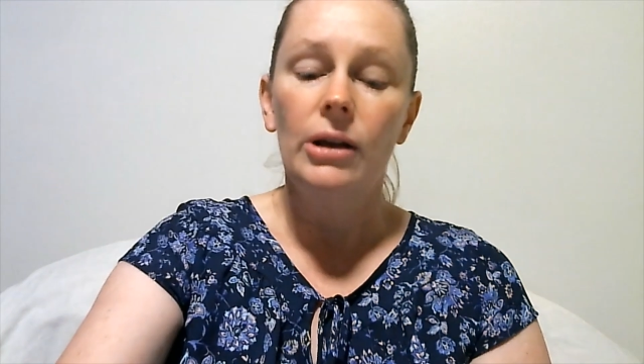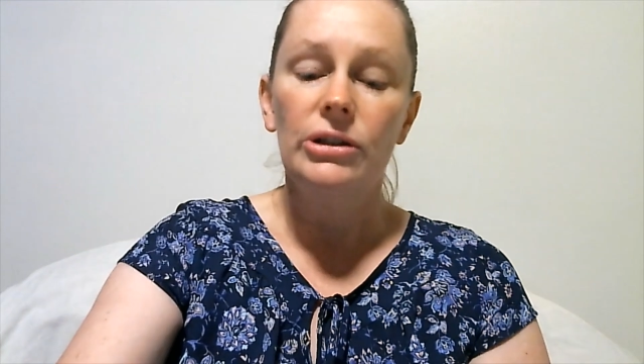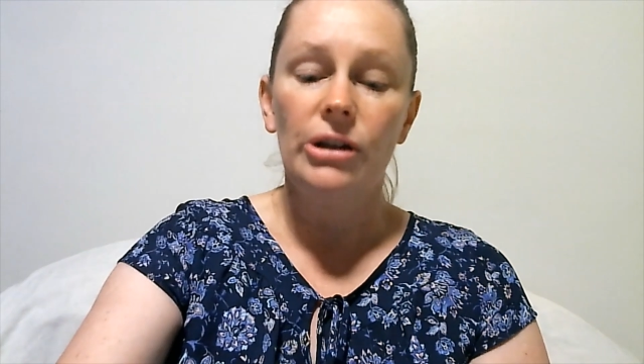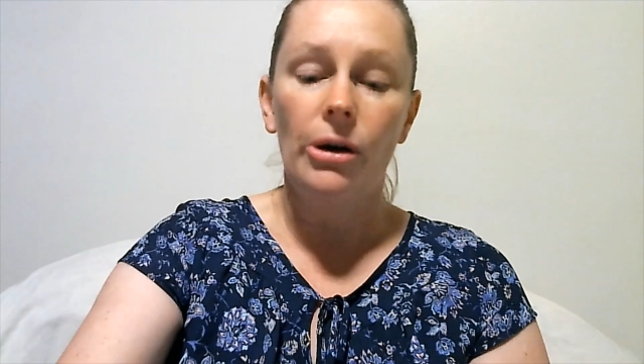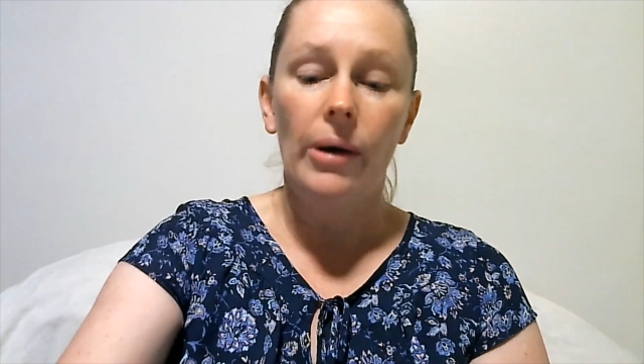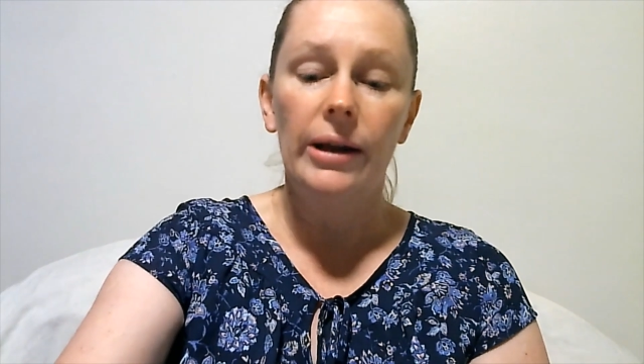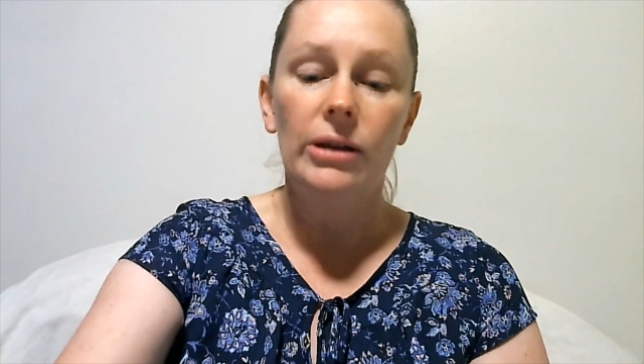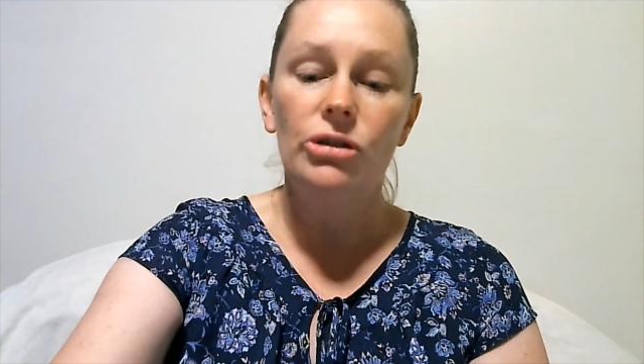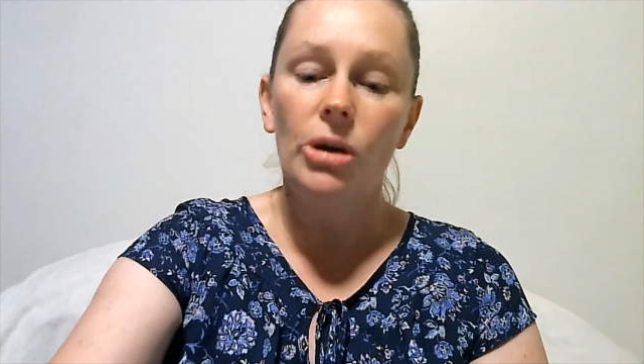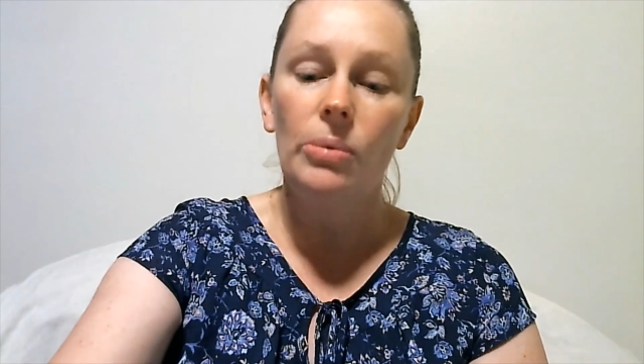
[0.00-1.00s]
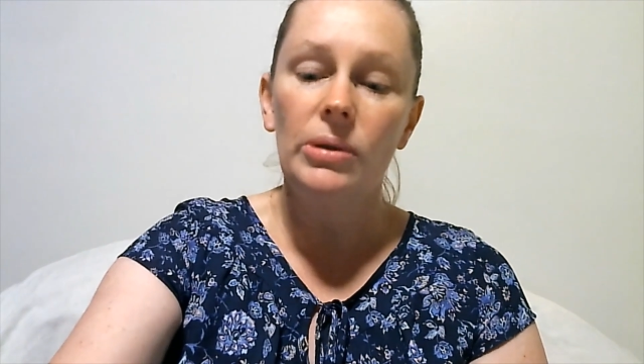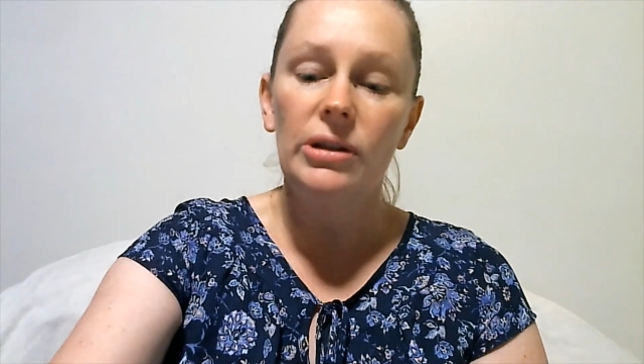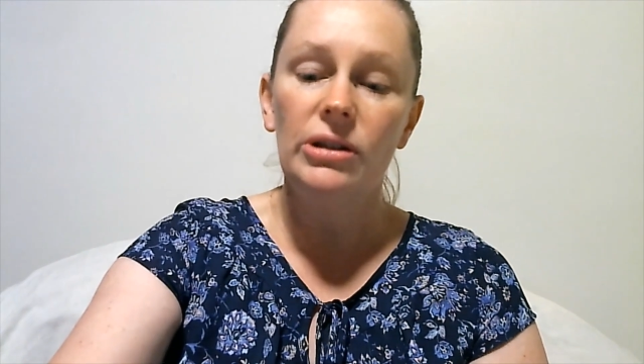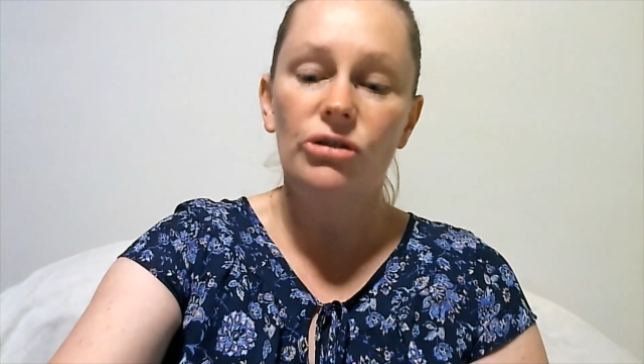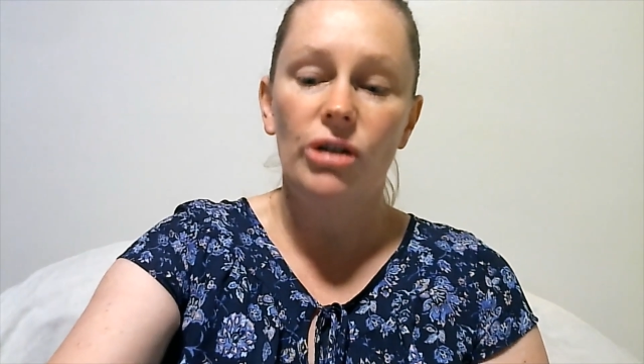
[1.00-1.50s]
So I interpret
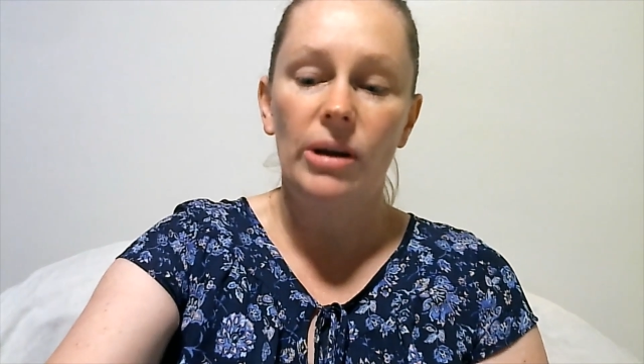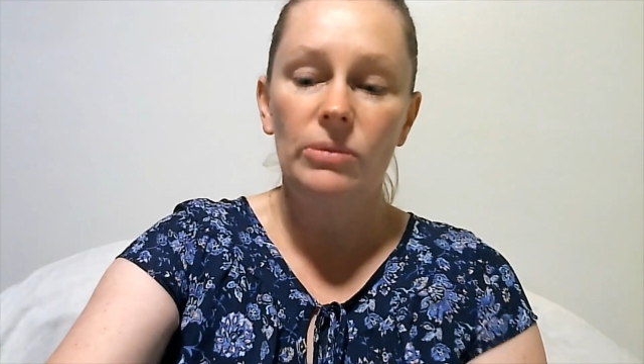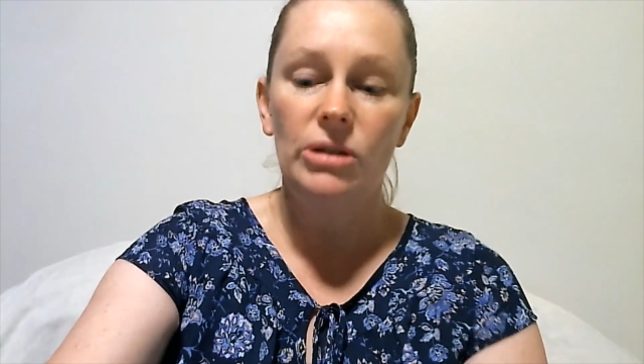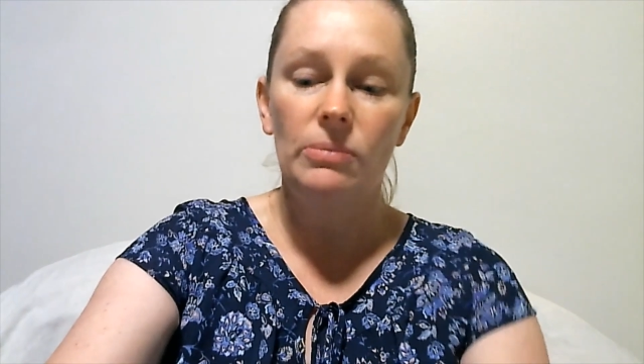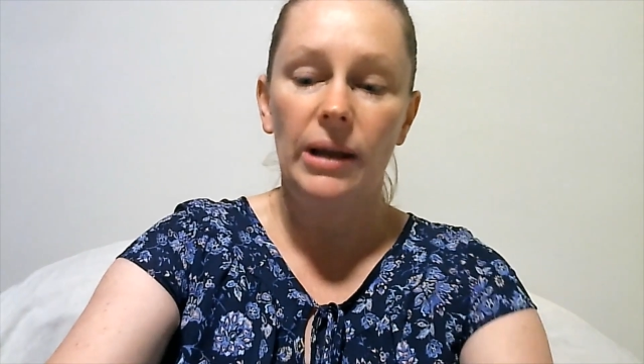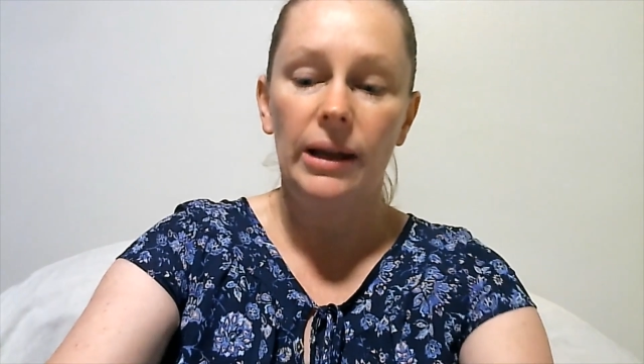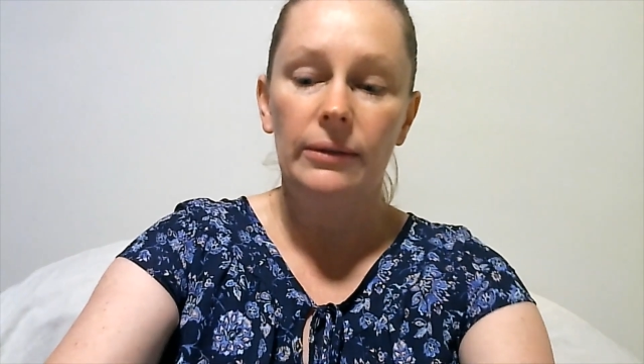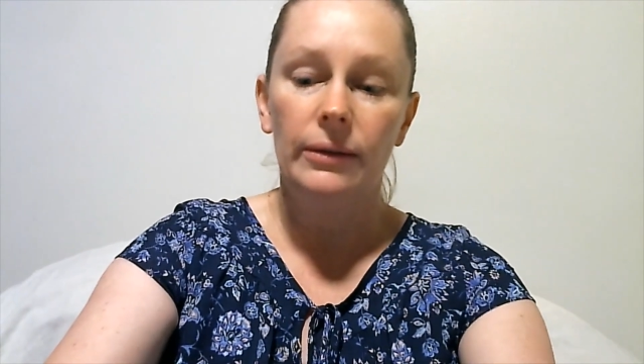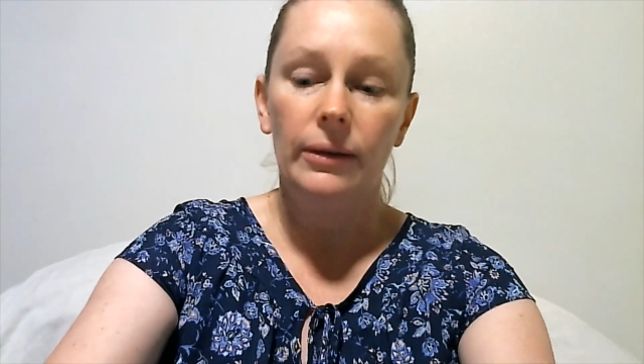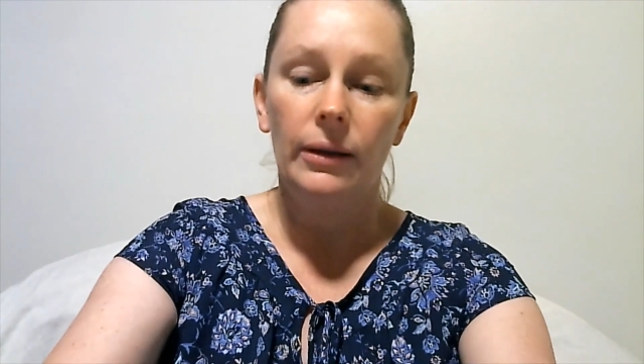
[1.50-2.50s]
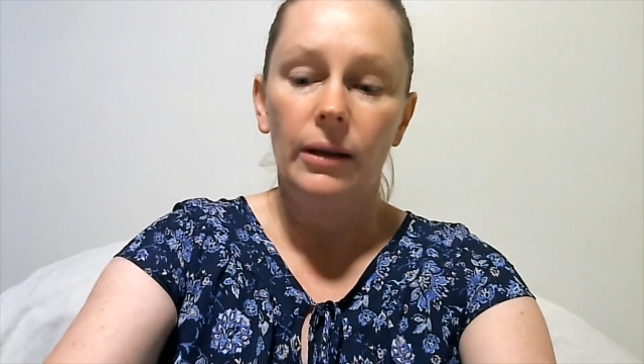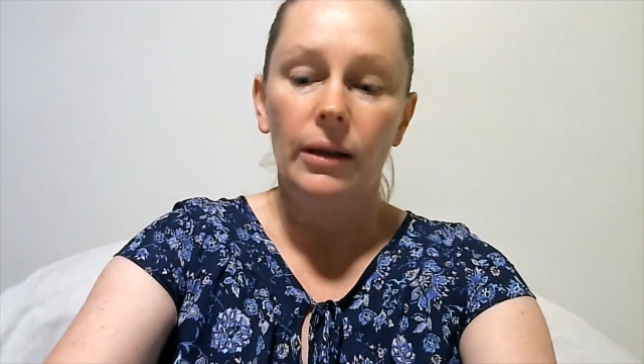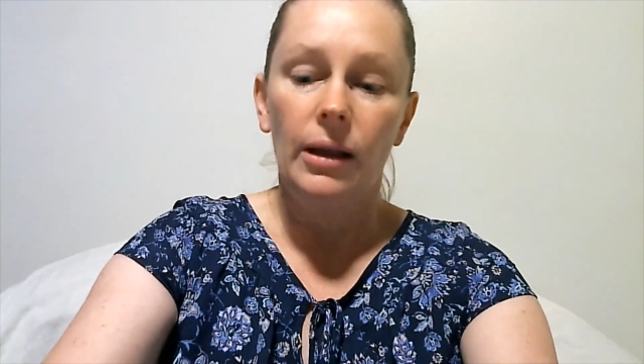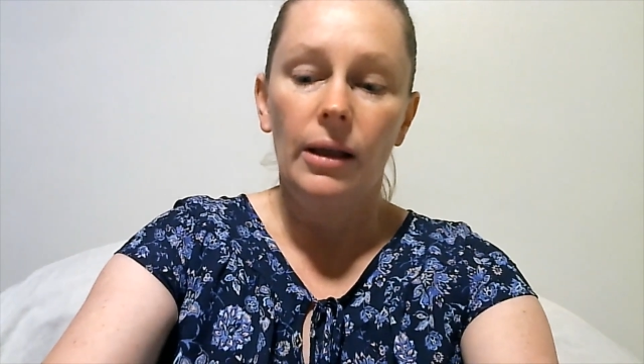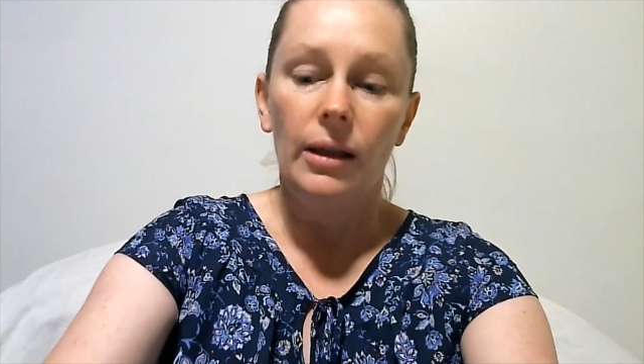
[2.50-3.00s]
this dream to mean
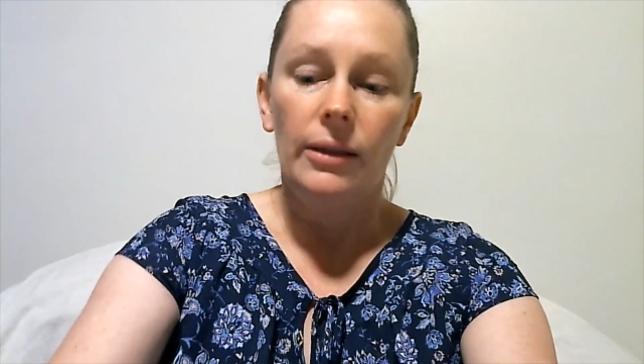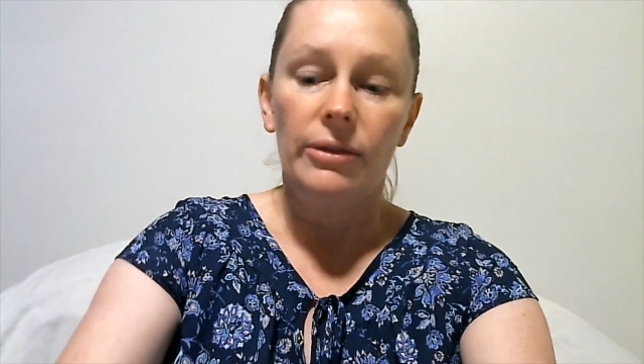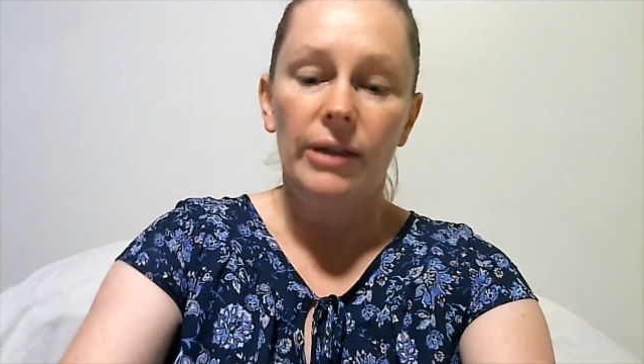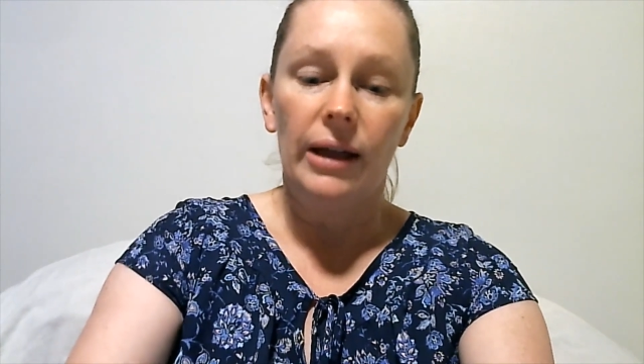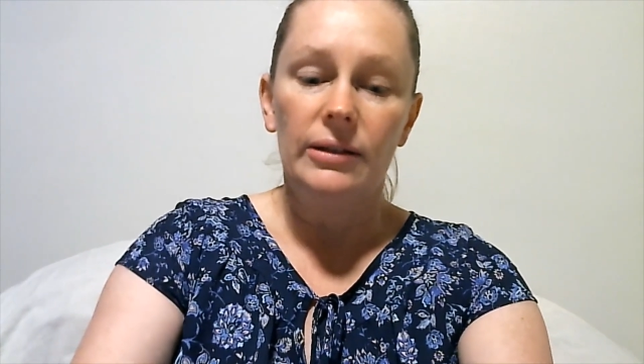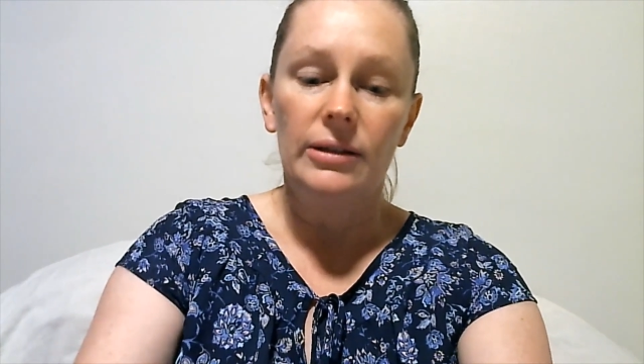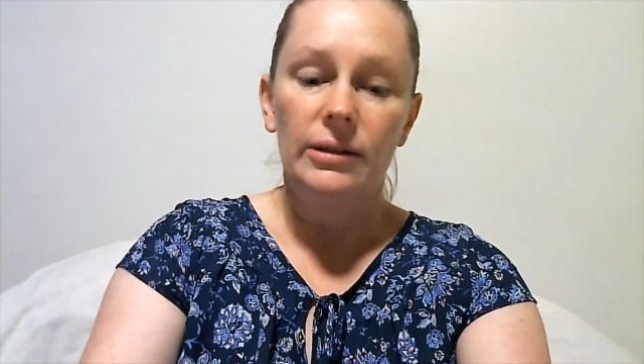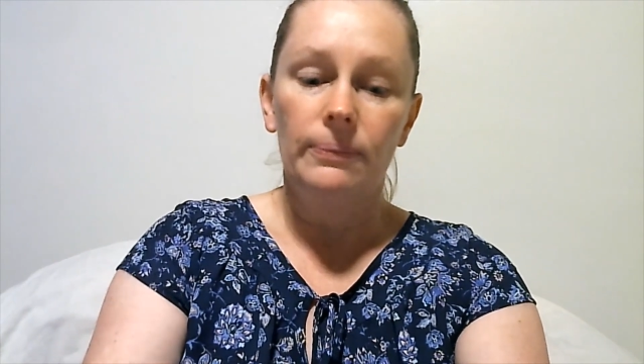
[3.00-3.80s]
that